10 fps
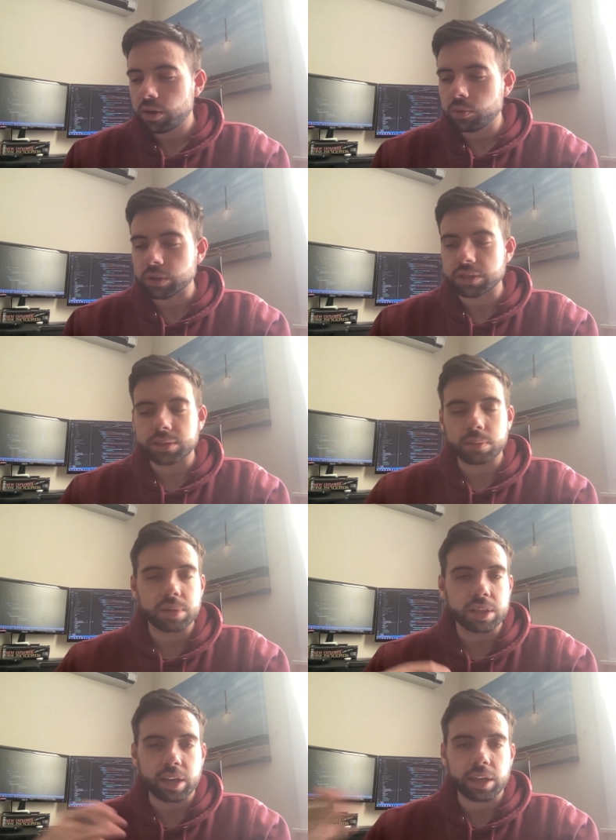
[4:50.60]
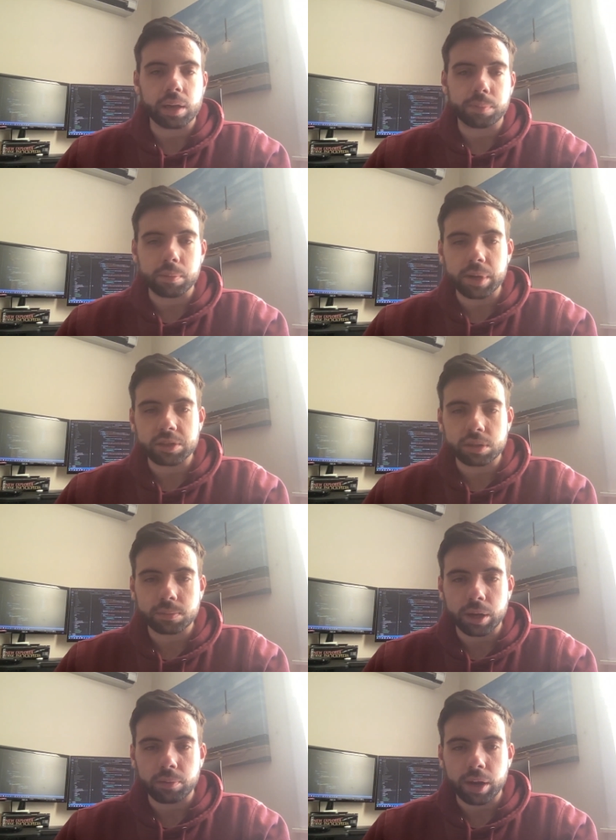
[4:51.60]
which is something that can't be measured
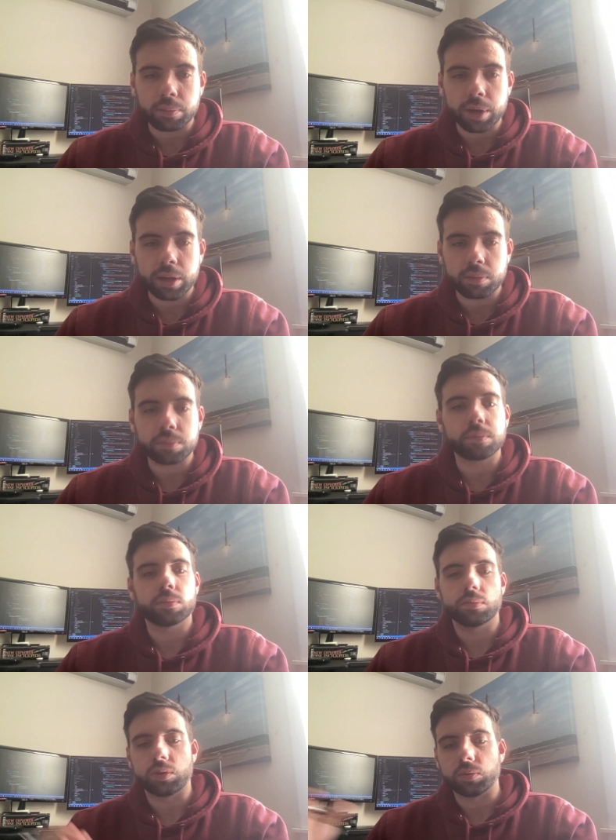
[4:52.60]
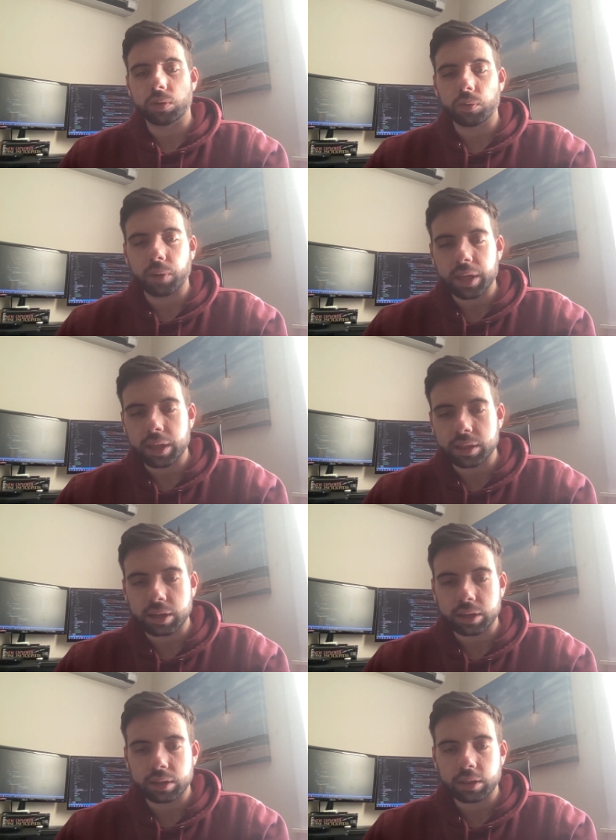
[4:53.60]
by rank math due to the way that
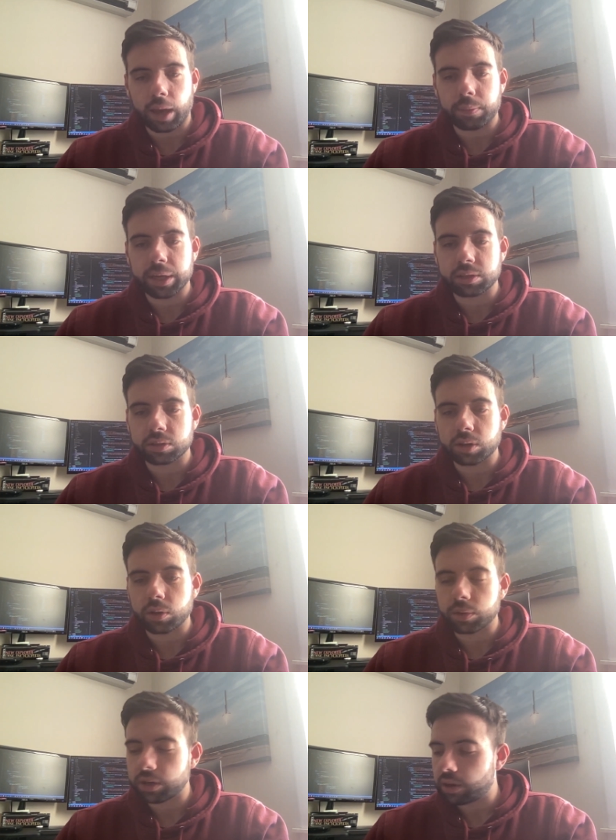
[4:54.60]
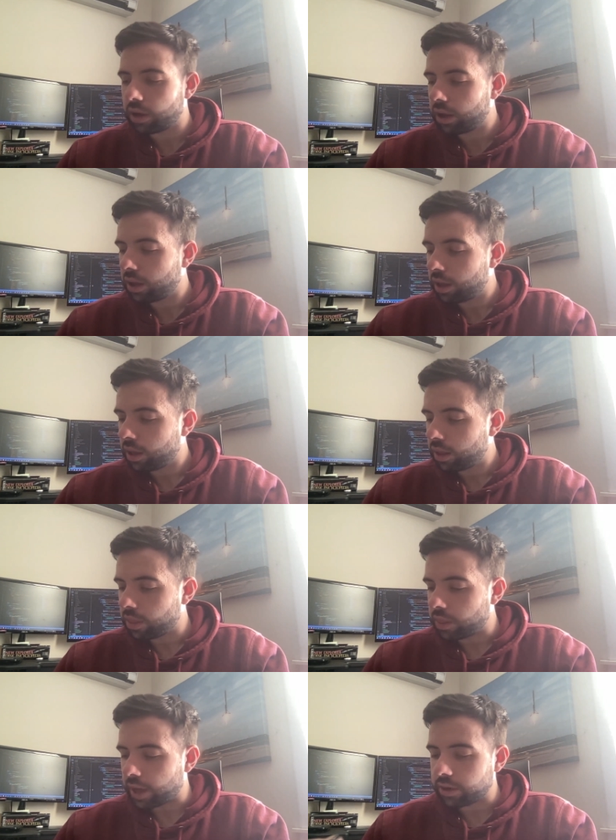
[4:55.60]
that page is coded,
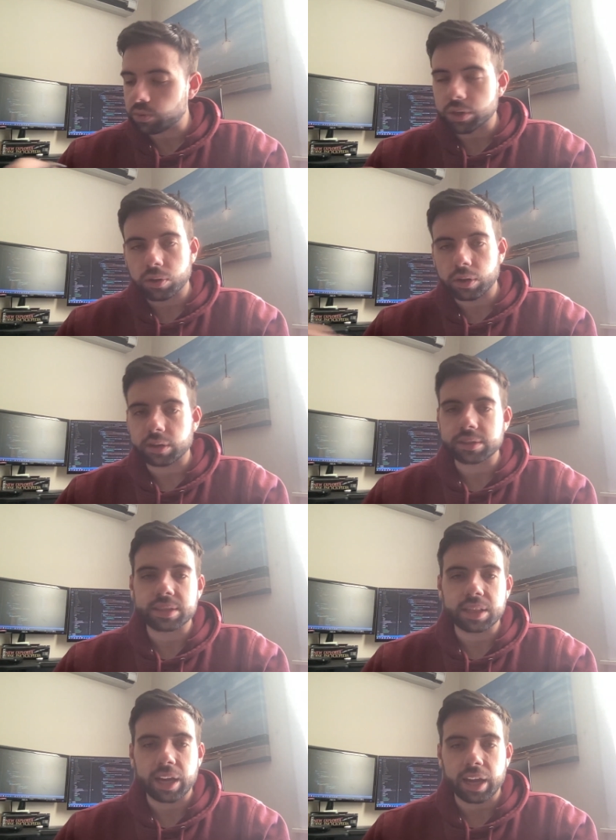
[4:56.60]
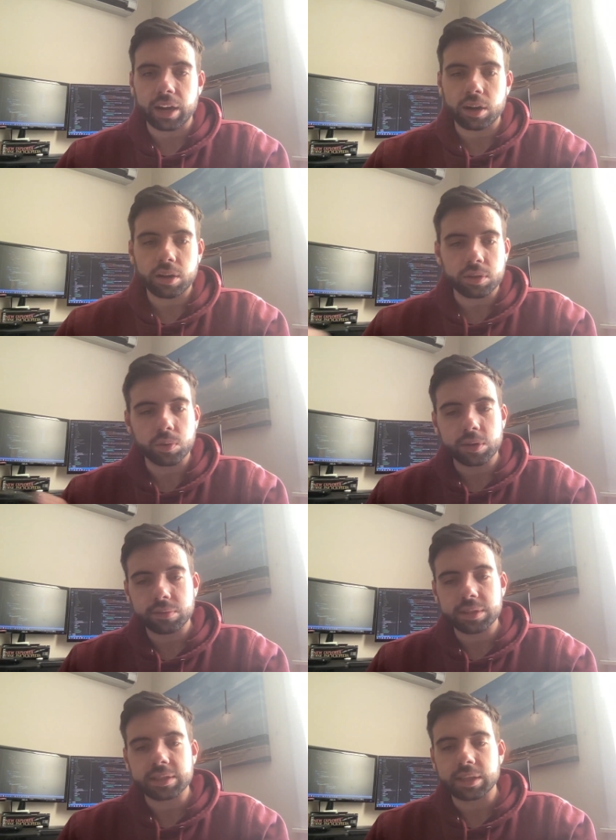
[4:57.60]
then you will no longer see that error. You won't
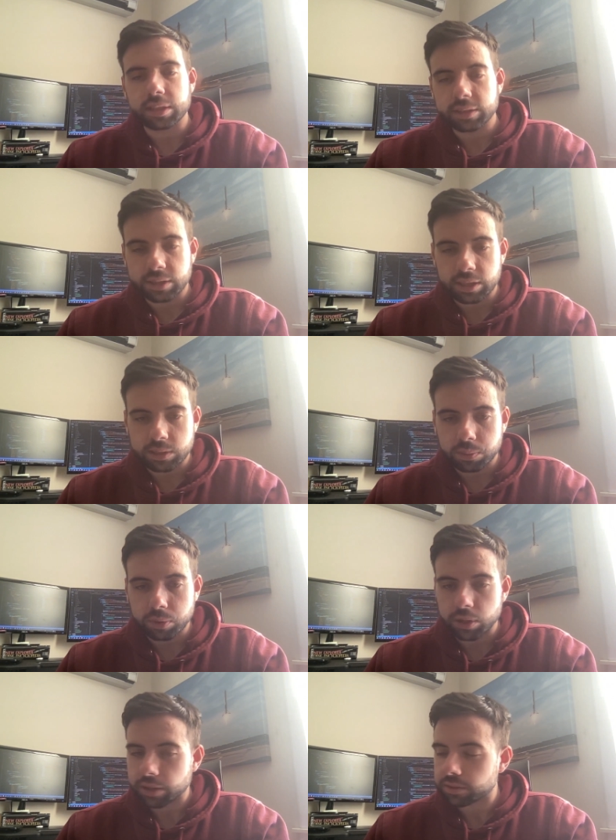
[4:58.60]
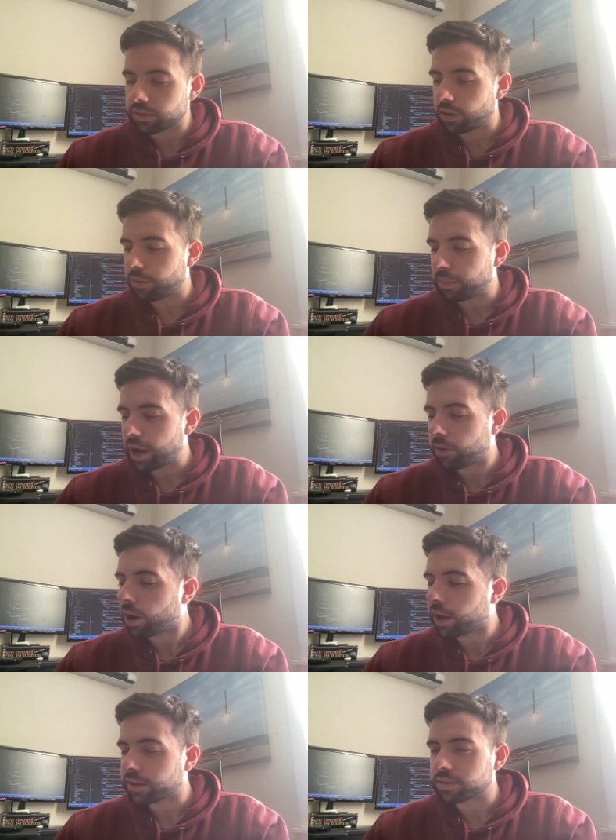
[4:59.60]
even see it listed as a point. So from now
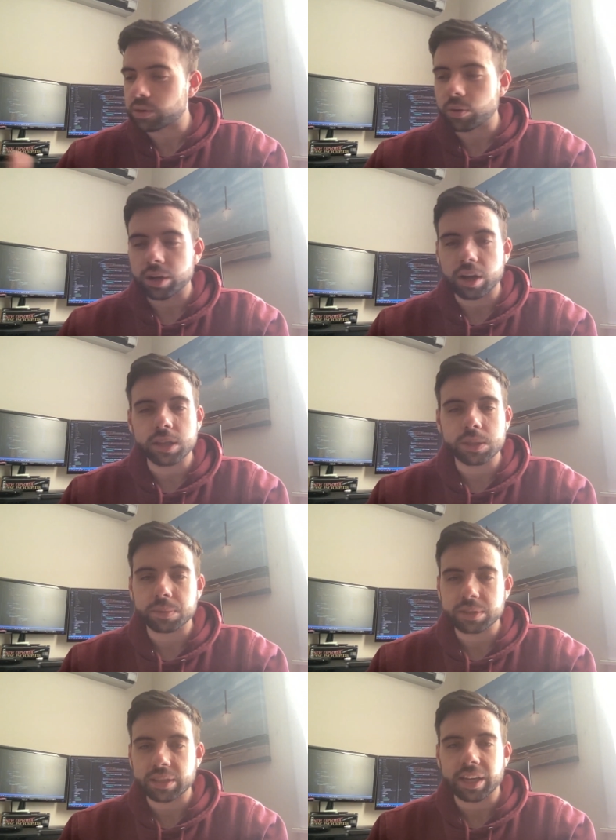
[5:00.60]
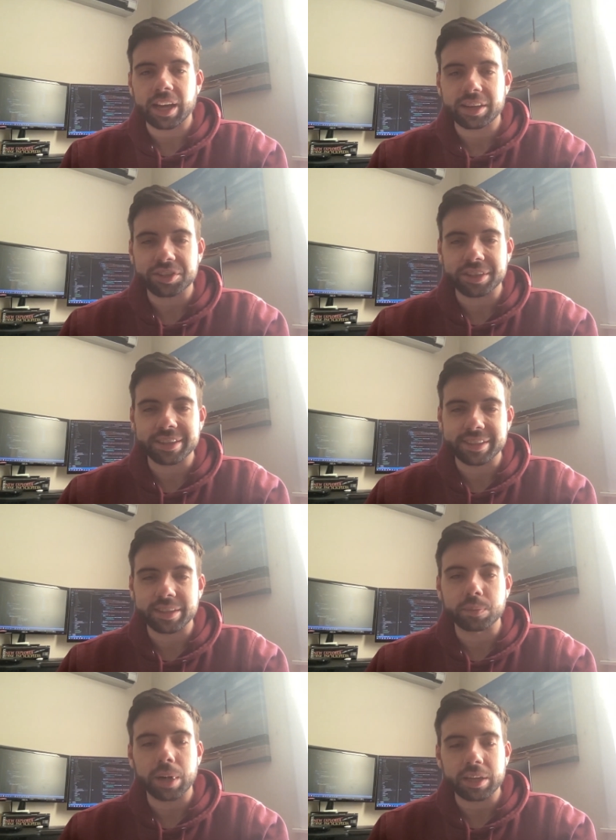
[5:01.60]
on, scoring 100% actually isn't
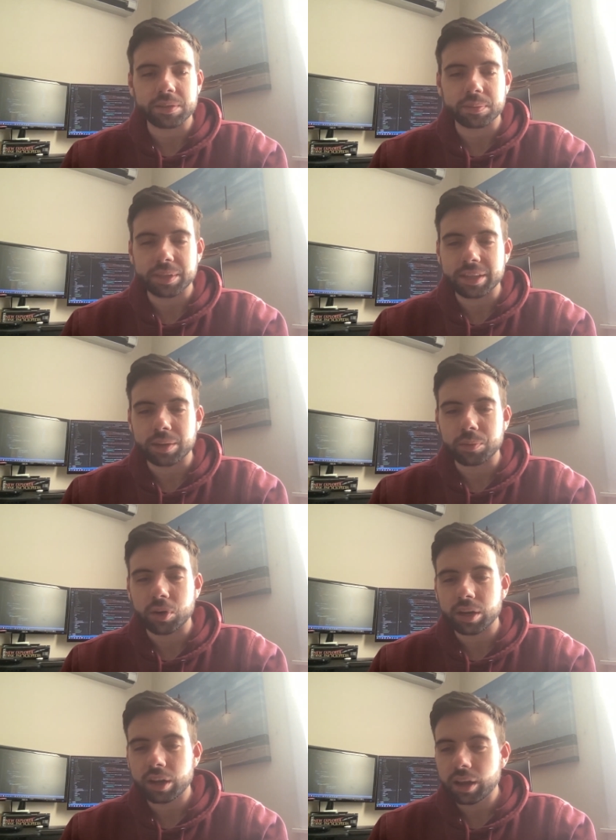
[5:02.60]
impossible anymore